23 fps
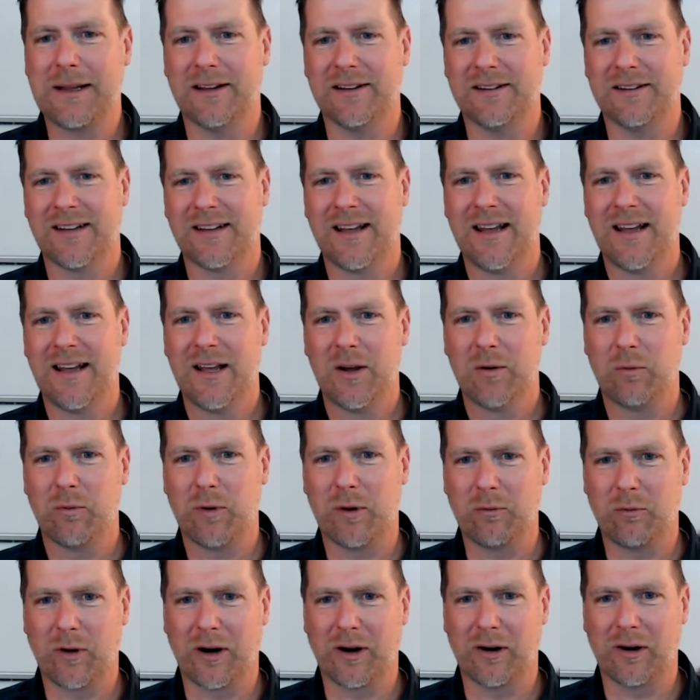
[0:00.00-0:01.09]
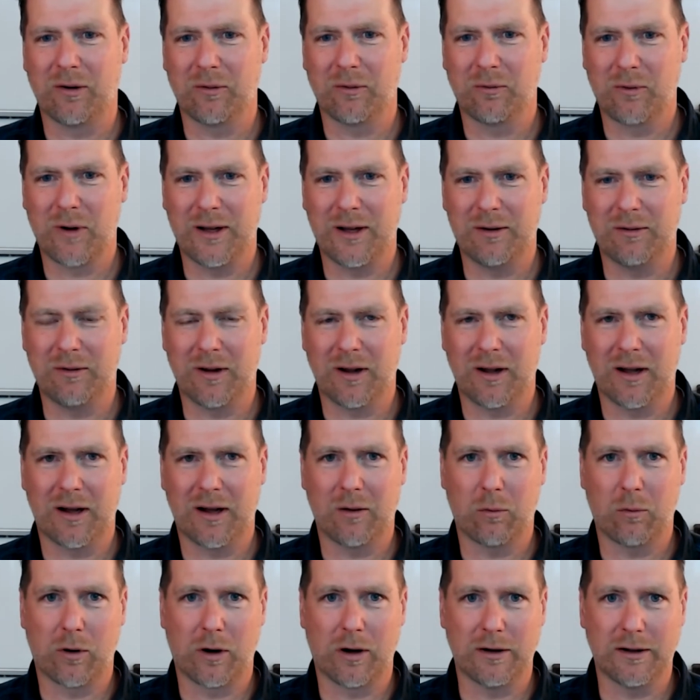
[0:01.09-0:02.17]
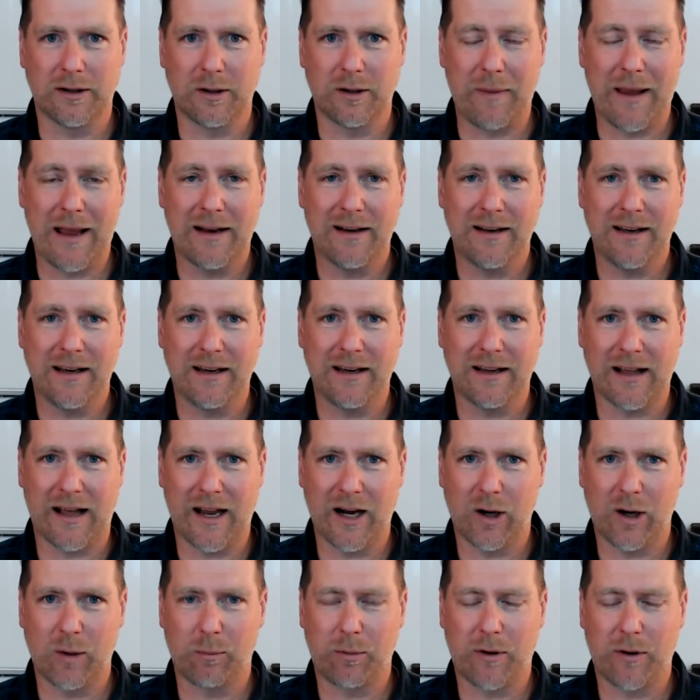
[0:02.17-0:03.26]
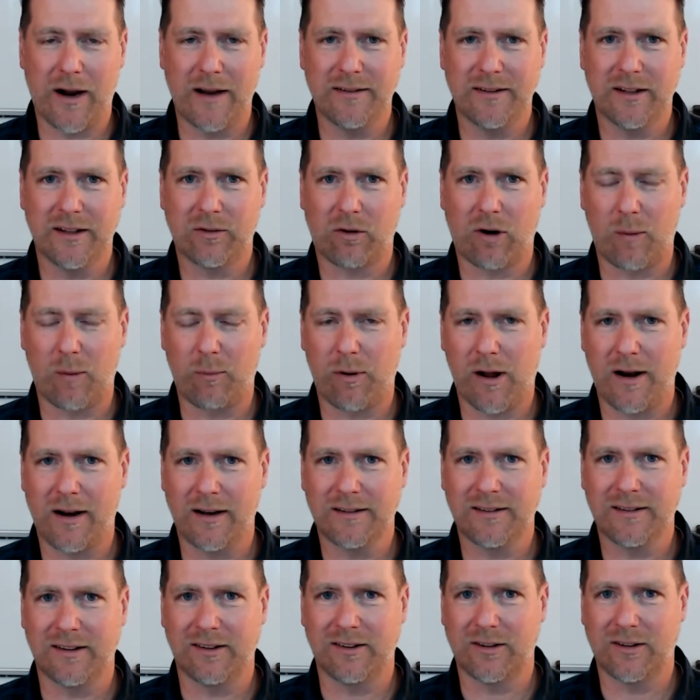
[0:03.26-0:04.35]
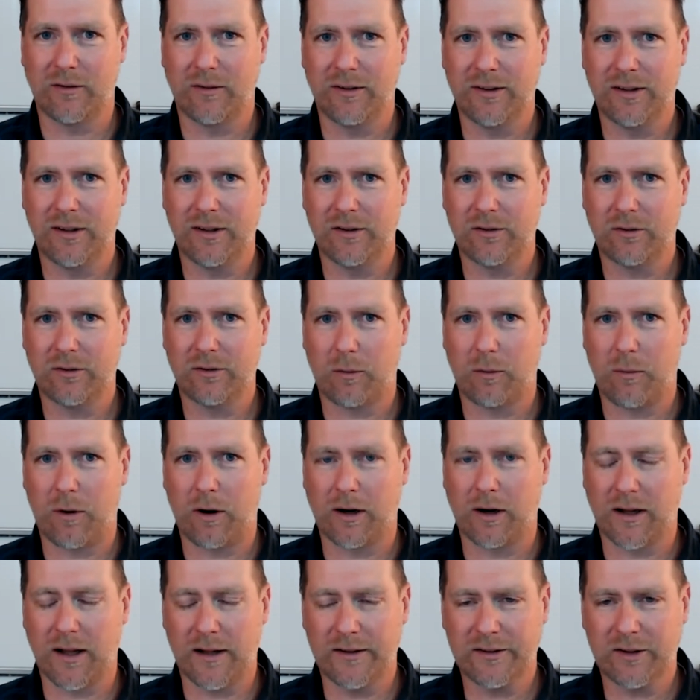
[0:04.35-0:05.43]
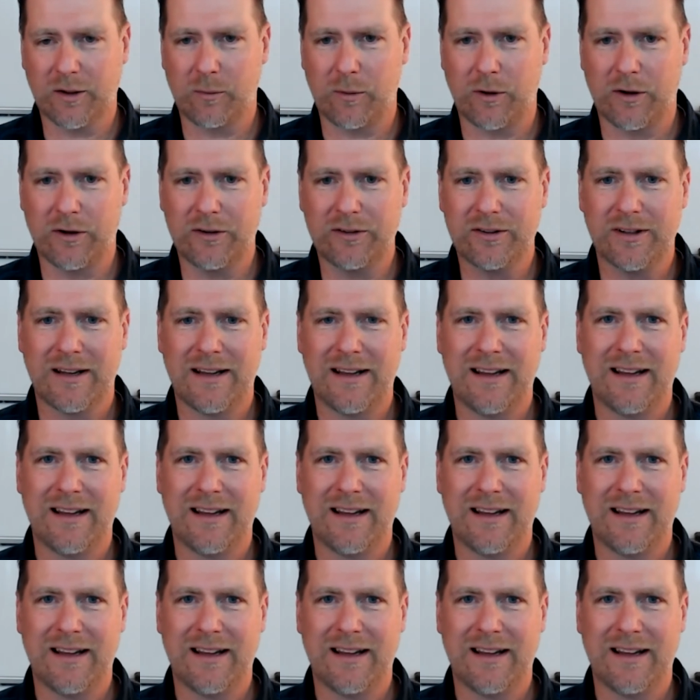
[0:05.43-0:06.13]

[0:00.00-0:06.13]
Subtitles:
Because when we're demanding higher prices for our products and services from our customers,